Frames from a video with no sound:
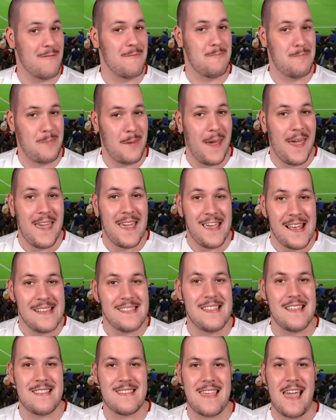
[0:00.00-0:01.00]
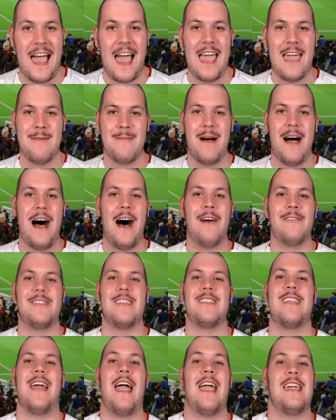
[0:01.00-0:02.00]
be in this game after
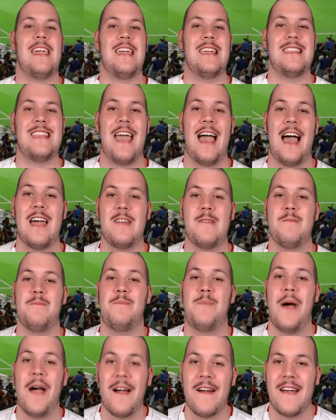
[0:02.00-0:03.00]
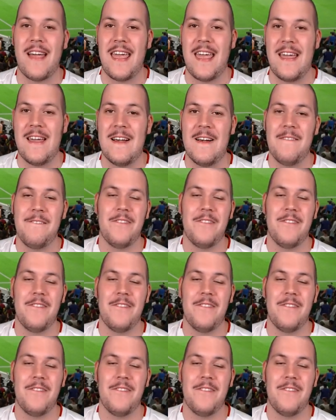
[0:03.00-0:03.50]
taking down Bury